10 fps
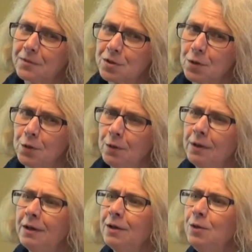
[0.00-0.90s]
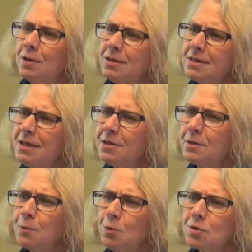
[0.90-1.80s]
So you can see
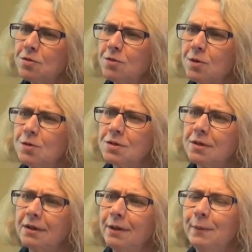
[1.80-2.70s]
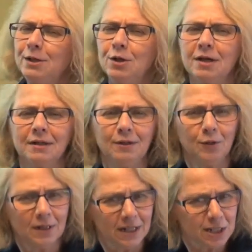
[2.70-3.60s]
that most of those, I mean, you can,
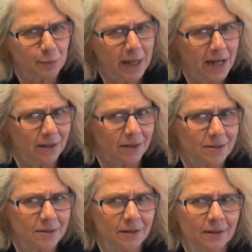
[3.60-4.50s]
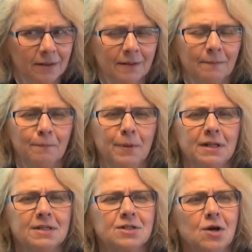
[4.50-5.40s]
you can explain it,
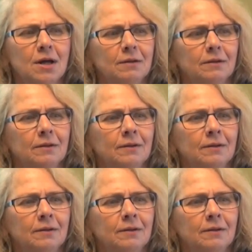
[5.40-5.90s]
but it's not,